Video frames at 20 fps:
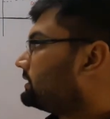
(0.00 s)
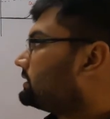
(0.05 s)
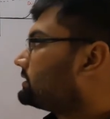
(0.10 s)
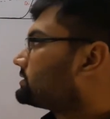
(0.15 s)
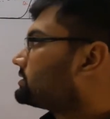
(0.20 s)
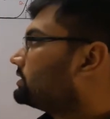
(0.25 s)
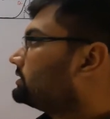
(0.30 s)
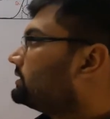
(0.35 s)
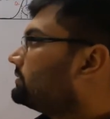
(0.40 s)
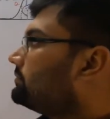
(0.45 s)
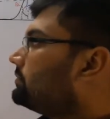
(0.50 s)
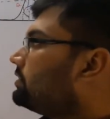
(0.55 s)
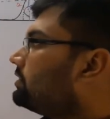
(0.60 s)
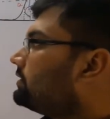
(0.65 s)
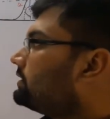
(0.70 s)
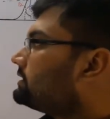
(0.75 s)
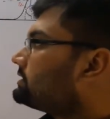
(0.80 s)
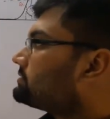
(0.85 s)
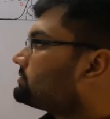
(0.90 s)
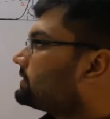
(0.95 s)
So the
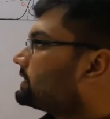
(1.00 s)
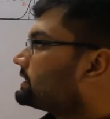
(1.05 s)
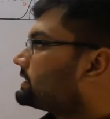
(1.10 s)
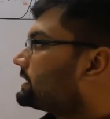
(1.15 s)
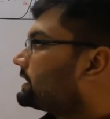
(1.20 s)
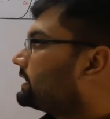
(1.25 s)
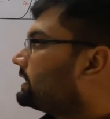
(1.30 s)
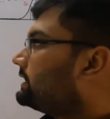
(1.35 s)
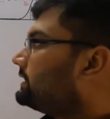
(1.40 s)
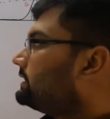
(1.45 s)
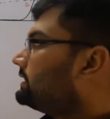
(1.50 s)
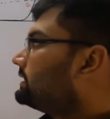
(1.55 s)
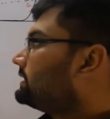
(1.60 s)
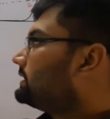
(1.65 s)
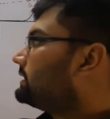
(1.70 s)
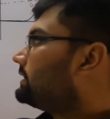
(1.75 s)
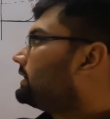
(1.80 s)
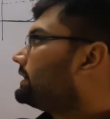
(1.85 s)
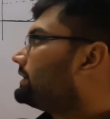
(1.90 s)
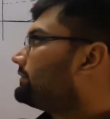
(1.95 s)
more it's vertical,
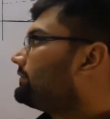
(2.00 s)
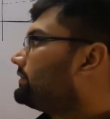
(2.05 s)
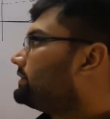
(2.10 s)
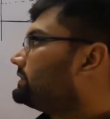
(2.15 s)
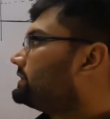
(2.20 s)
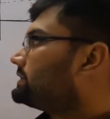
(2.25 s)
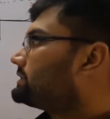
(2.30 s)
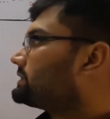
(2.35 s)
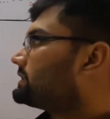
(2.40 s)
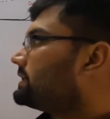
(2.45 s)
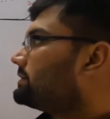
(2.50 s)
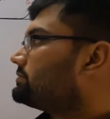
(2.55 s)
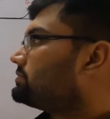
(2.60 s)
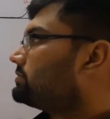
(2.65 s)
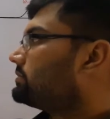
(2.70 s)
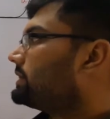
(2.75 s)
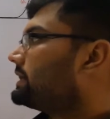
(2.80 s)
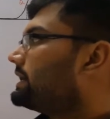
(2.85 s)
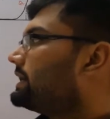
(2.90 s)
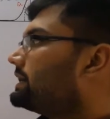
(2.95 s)
if this comes
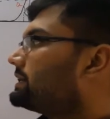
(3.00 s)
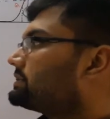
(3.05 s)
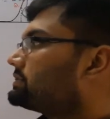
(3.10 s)
over here,